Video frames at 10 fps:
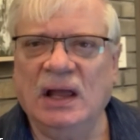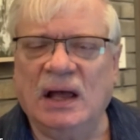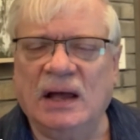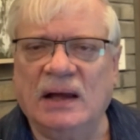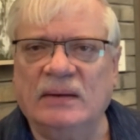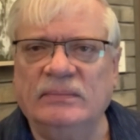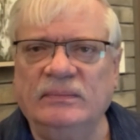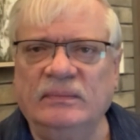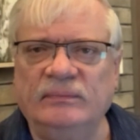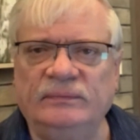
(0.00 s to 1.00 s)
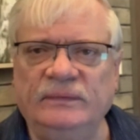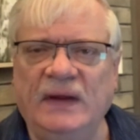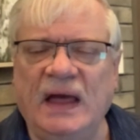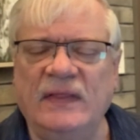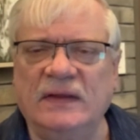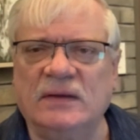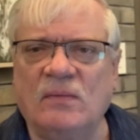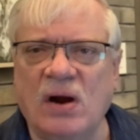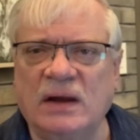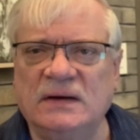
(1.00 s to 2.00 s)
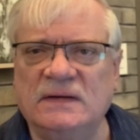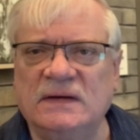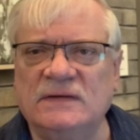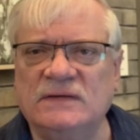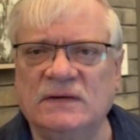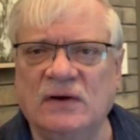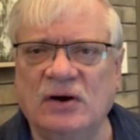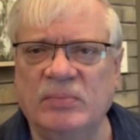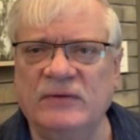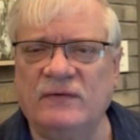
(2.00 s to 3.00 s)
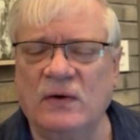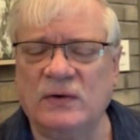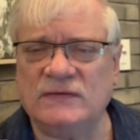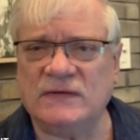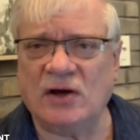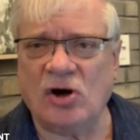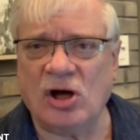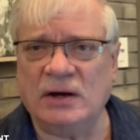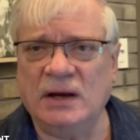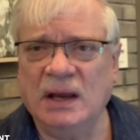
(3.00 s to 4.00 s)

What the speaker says: I think the market is going to be focusing on